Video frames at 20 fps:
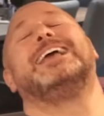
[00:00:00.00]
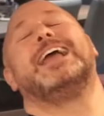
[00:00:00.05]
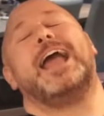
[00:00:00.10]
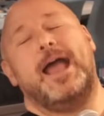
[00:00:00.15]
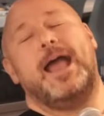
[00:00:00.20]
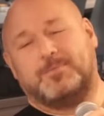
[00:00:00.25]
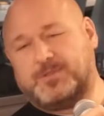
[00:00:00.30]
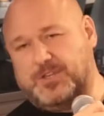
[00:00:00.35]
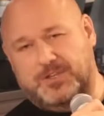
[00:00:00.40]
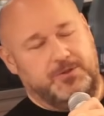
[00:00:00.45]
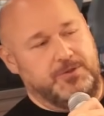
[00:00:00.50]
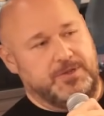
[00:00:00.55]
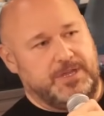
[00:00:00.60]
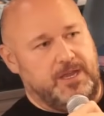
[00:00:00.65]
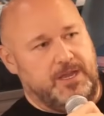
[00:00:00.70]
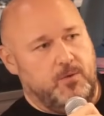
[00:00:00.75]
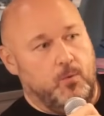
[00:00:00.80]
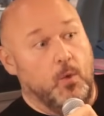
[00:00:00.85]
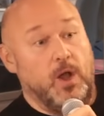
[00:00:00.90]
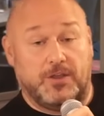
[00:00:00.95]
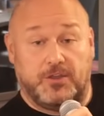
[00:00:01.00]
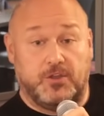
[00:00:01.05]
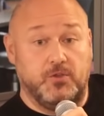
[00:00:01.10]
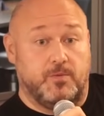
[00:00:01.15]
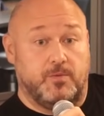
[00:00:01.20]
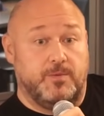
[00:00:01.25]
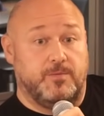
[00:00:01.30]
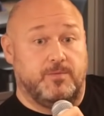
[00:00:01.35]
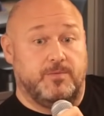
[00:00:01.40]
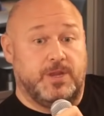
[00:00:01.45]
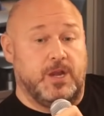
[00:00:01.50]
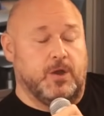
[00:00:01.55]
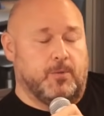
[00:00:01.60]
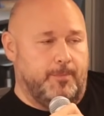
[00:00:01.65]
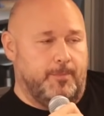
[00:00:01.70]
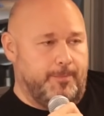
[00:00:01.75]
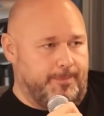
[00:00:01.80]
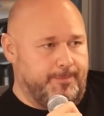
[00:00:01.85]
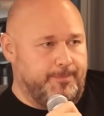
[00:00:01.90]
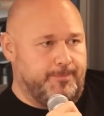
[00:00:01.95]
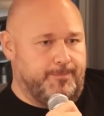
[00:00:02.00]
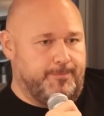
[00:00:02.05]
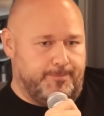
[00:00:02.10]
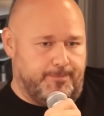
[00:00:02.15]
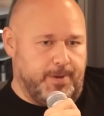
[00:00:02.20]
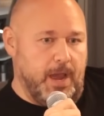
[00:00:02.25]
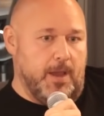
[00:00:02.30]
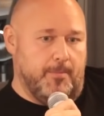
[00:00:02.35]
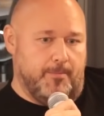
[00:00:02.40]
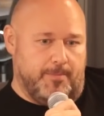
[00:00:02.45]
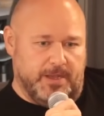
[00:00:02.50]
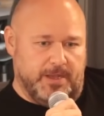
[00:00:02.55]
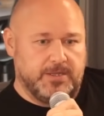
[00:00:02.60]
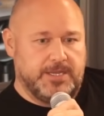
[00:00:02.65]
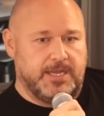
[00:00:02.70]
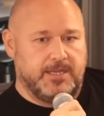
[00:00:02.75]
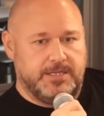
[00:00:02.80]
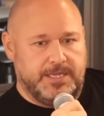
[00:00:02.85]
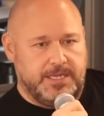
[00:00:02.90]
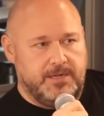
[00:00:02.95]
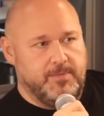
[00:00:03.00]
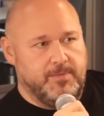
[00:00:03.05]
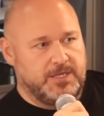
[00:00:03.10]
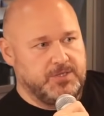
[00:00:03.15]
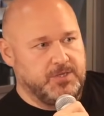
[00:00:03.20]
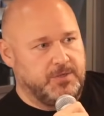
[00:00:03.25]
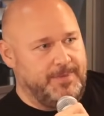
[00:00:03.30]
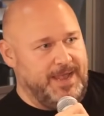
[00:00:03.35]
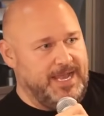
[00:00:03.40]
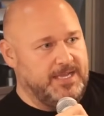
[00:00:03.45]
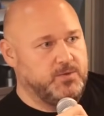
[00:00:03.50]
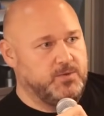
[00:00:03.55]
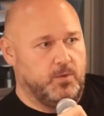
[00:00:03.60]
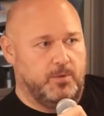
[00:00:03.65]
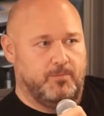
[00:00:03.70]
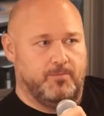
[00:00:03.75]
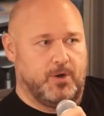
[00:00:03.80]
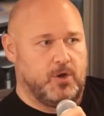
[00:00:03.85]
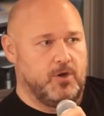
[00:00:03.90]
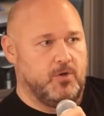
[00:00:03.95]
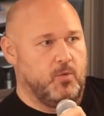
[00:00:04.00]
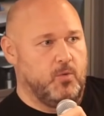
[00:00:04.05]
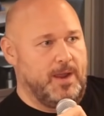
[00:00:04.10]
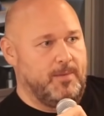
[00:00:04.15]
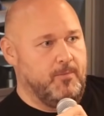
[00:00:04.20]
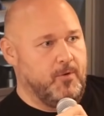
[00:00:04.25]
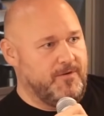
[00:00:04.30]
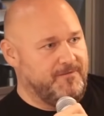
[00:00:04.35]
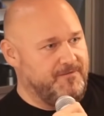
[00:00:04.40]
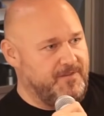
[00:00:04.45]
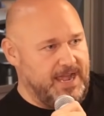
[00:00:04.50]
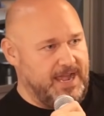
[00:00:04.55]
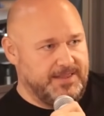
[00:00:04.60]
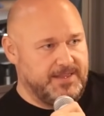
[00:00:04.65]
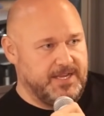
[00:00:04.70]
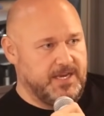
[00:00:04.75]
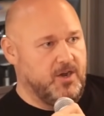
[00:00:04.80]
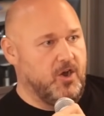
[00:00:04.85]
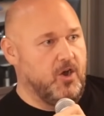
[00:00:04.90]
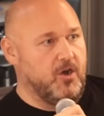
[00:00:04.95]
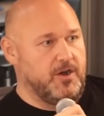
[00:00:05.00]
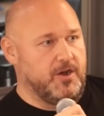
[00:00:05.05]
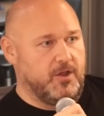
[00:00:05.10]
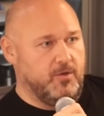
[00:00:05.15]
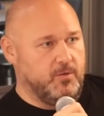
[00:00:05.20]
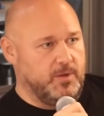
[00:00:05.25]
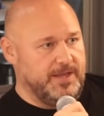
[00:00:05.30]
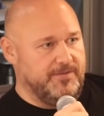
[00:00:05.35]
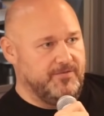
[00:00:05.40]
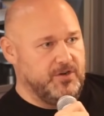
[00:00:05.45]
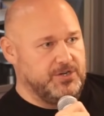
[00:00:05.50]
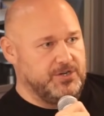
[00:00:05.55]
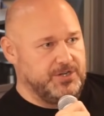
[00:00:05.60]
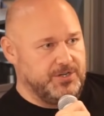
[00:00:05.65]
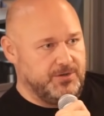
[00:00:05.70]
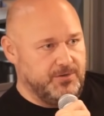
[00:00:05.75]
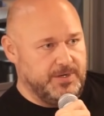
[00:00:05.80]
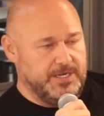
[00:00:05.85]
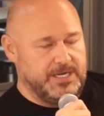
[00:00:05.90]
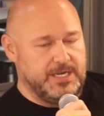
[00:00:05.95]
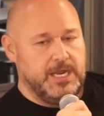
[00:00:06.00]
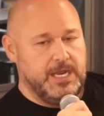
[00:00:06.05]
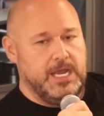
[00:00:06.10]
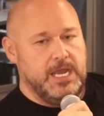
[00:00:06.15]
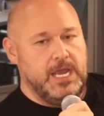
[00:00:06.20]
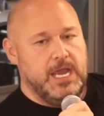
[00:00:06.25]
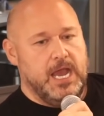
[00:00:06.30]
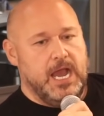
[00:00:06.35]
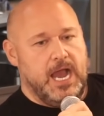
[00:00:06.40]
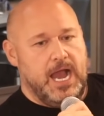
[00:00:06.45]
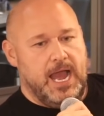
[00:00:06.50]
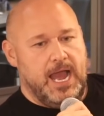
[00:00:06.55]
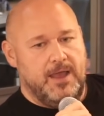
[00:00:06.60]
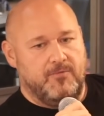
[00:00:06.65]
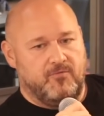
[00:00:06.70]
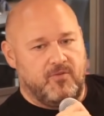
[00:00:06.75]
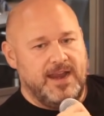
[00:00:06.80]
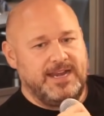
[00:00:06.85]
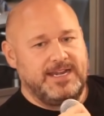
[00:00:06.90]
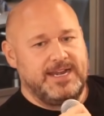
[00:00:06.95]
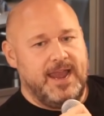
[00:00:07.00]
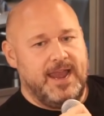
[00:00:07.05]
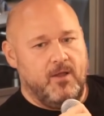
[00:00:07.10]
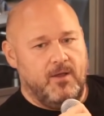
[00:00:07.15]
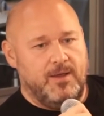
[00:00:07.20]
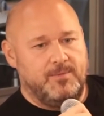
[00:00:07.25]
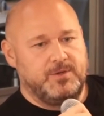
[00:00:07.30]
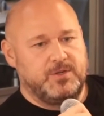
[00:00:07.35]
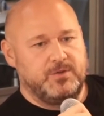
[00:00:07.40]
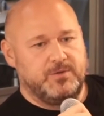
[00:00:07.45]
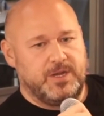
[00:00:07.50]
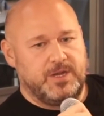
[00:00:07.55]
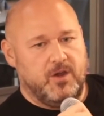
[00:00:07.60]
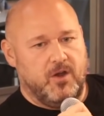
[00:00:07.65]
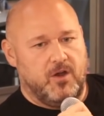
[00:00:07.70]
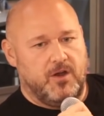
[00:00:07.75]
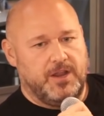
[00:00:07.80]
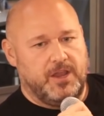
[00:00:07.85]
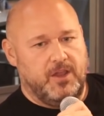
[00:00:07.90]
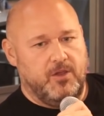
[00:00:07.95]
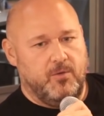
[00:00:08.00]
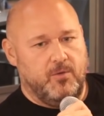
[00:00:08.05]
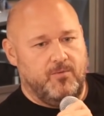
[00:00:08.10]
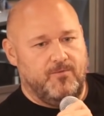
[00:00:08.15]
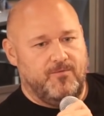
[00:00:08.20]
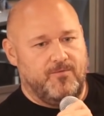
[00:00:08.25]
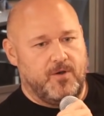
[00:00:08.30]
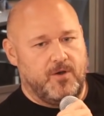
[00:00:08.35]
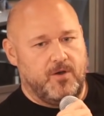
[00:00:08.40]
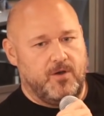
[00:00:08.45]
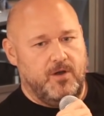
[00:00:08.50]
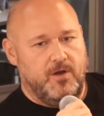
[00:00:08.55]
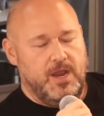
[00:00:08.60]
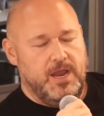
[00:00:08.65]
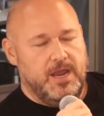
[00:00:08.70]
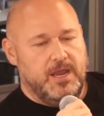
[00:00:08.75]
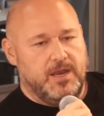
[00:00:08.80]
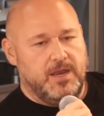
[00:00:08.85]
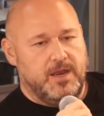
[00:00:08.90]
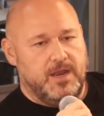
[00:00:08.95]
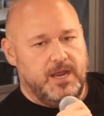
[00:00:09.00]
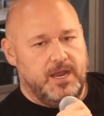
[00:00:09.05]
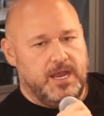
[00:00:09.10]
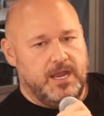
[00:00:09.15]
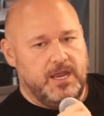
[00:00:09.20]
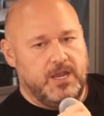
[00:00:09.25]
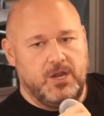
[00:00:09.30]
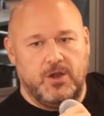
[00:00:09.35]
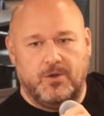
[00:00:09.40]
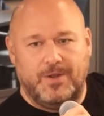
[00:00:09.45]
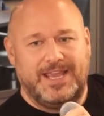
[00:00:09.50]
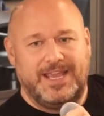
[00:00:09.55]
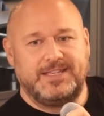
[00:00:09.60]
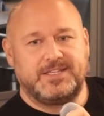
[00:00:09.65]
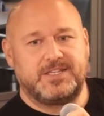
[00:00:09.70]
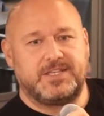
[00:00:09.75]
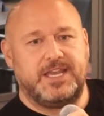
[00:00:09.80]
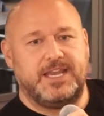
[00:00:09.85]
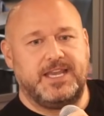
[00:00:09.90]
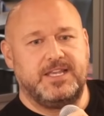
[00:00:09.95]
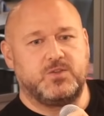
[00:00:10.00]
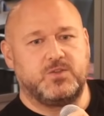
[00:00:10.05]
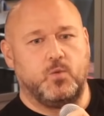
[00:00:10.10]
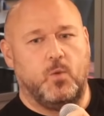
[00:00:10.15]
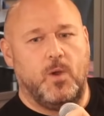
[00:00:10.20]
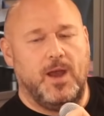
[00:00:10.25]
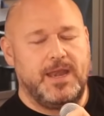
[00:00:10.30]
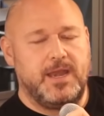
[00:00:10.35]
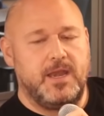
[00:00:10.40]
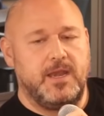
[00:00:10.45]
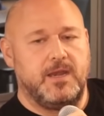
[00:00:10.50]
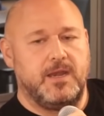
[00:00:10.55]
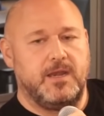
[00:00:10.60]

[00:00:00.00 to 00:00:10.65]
Absolutely. Well, building lean muscle mass will burn way more fat than cardio will ever do. And right now I'm doing cardio for, it's what